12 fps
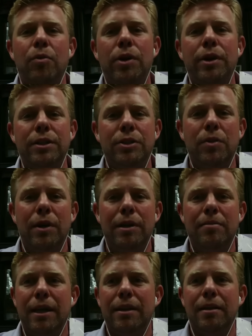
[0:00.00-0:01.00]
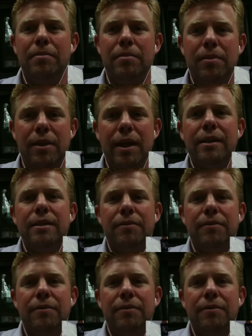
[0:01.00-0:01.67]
One is you want to make them think